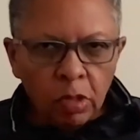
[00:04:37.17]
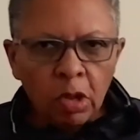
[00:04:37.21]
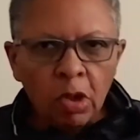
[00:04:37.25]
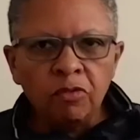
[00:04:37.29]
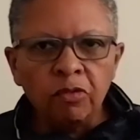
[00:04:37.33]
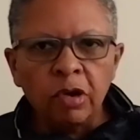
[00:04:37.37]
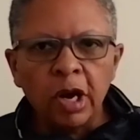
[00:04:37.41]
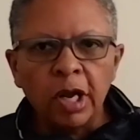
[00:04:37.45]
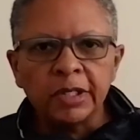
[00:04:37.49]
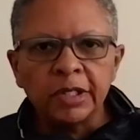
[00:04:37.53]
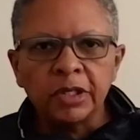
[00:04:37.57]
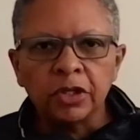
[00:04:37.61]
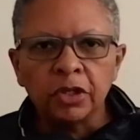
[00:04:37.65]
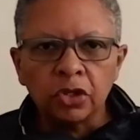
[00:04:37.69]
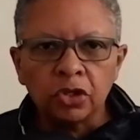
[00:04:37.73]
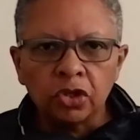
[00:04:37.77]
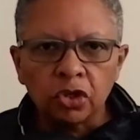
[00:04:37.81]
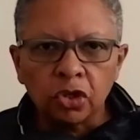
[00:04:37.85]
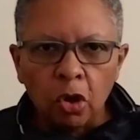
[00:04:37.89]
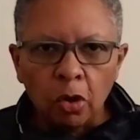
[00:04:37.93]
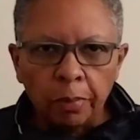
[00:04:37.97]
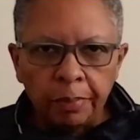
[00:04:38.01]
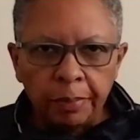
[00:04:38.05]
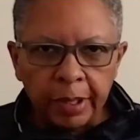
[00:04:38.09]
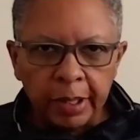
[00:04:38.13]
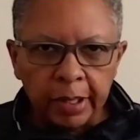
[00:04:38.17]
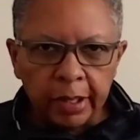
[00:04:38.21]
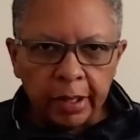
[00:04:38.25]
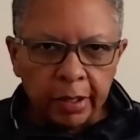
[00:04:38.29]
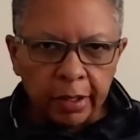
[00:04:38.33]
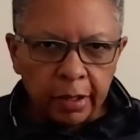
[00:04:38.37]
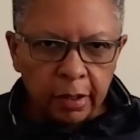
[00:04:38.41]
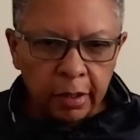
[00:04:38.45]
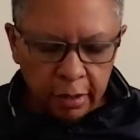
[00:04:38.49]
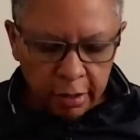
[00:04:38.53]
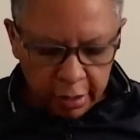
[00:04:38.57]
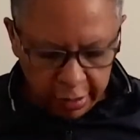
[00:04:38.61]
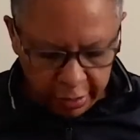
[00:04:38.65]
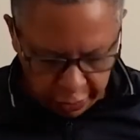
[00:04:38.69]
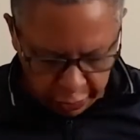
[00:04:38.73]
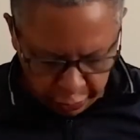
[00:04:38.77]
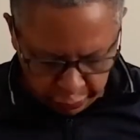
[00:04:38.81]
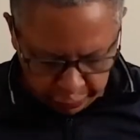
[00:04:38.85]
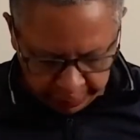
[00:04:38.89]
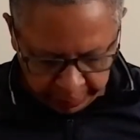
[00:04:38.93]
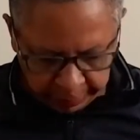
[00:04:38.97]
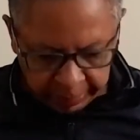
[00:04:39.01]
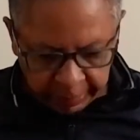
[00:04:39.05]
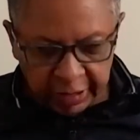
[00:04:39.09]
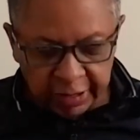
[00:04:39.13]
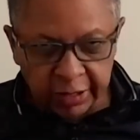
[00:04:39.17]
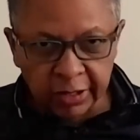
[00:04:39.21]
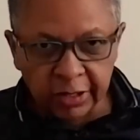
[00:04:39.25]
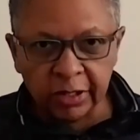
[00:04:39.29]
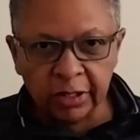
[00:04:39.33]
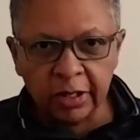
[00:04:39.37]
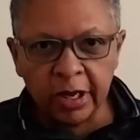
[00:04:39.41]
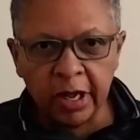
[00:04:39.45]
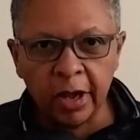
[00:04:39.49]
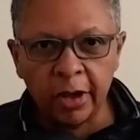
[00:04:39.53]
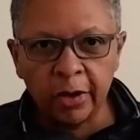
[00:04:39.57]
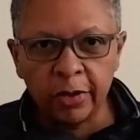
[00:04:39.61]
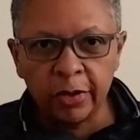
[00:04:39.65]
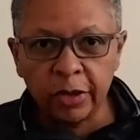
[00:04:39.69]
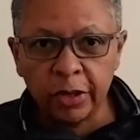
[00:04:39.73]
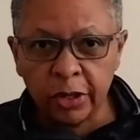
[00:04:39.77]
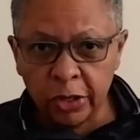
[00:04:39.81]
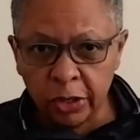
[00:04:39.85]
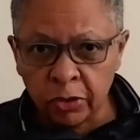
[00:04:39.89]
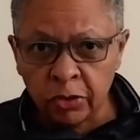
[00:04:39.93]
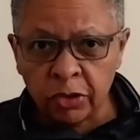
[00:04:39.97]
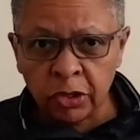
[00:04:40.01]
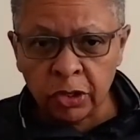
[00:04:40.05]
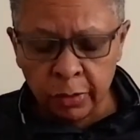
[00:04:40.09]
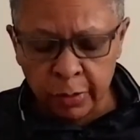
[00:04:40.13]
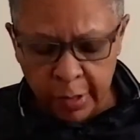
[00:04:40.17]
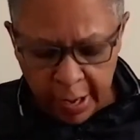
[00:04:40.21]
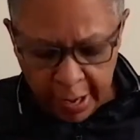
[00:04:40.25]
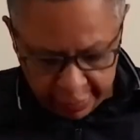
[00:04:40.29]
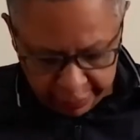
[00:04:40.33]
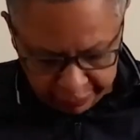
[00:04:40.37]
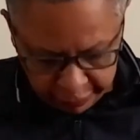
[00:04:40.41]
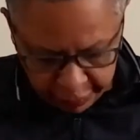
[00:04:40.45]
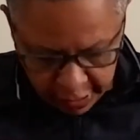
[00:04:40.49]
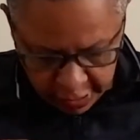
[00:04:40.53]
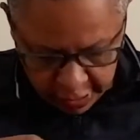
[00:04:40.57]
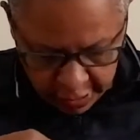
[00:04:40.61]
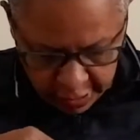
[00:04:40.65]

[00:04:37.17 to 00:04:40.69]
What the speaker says: right at the top here, you'll be pleased to know that you do have